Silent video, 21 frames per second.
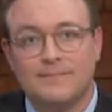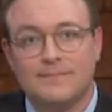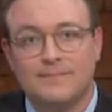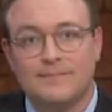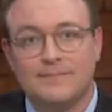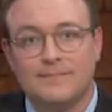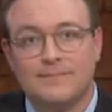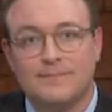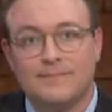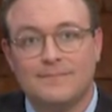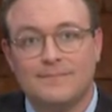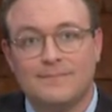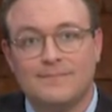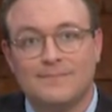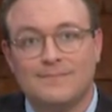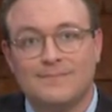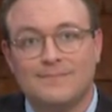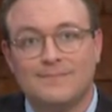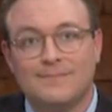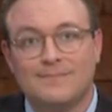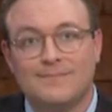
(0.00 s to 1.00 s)

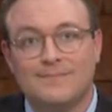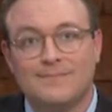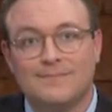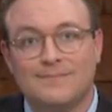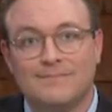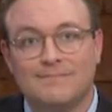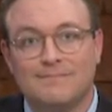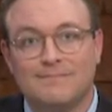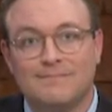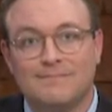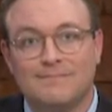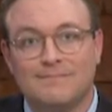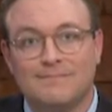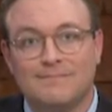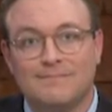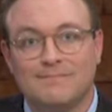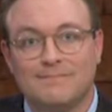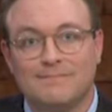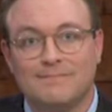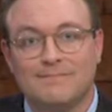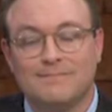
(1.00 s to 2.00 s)

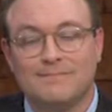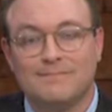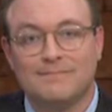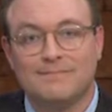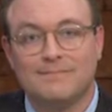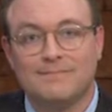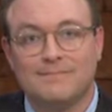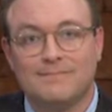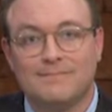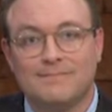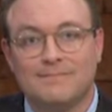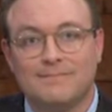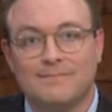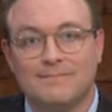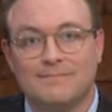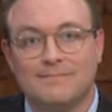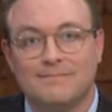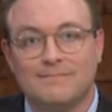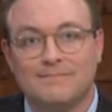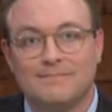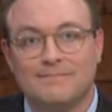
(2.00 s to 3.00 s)

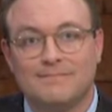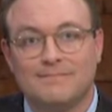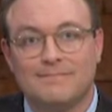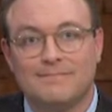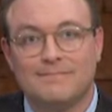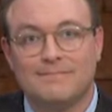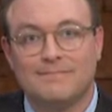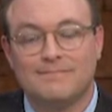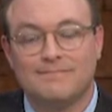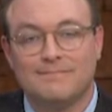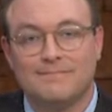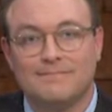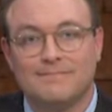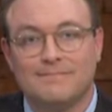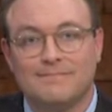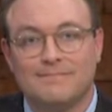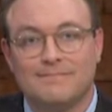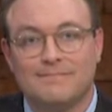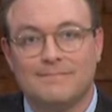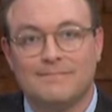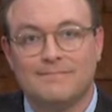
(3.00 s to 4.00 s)

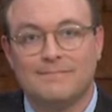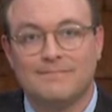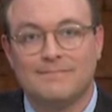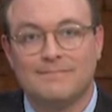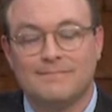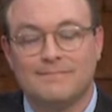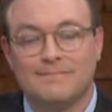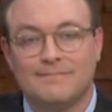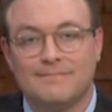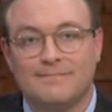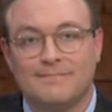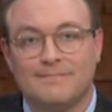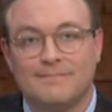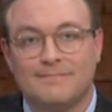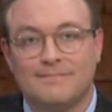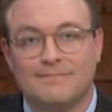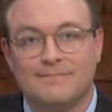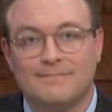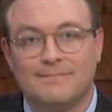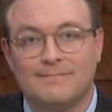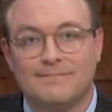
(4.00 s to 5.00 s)

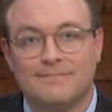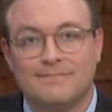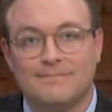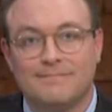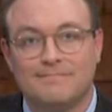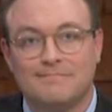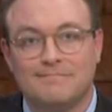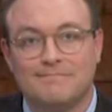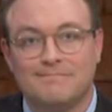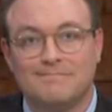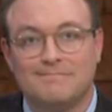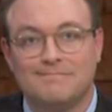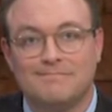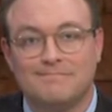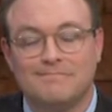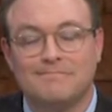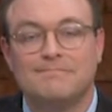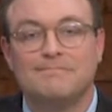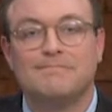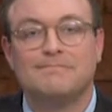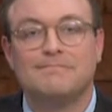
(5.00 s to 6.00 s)

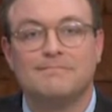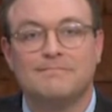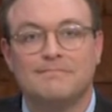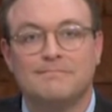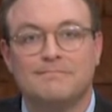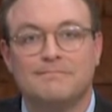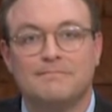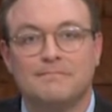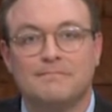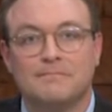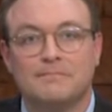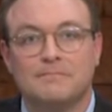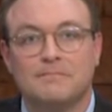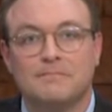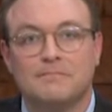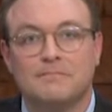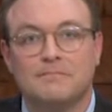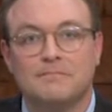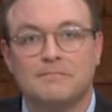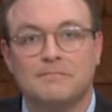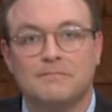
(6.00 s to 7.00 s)

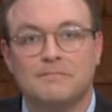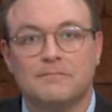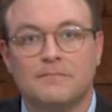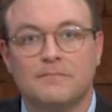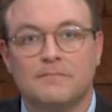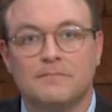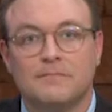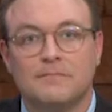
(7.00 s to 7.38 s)
(silent)